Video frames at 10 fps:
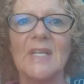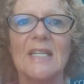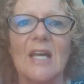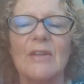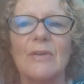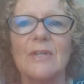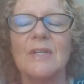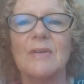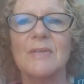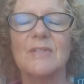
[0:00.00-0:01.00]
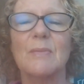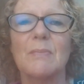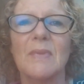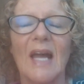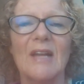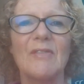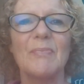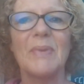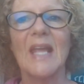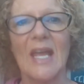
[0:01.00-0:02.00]
Now, there are some kind
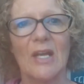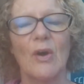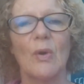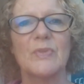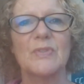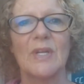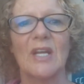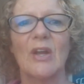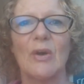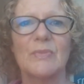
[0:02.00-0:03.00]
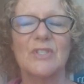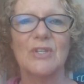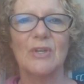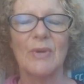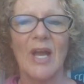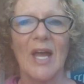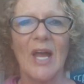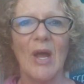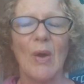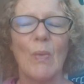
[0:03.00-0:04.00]
of big hiccups when it comes to
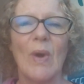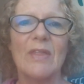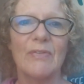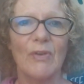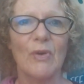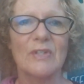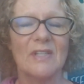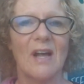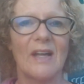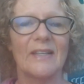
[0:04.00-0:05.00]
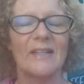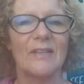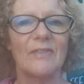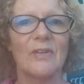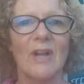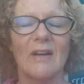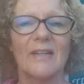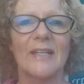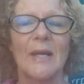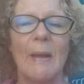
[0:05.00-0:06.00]
where the flaws lie, if you
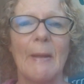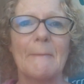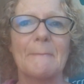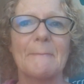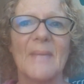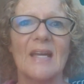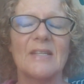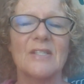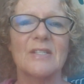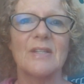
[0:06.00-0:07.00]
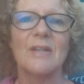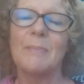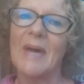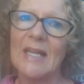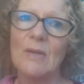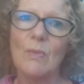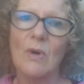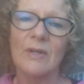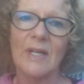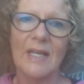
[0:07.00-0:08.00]
like. And the main
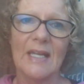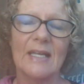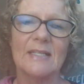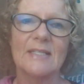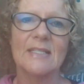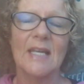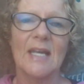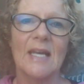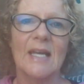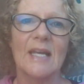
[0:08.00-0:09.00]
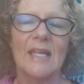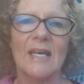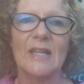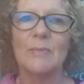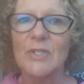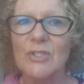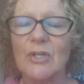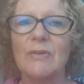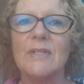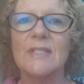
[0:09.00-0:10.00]
one is that the
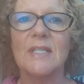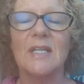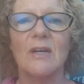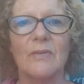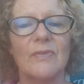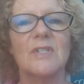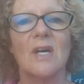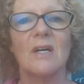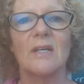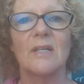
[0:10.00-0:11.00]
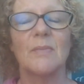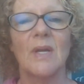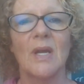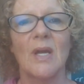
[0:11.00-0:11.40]
majority of the time,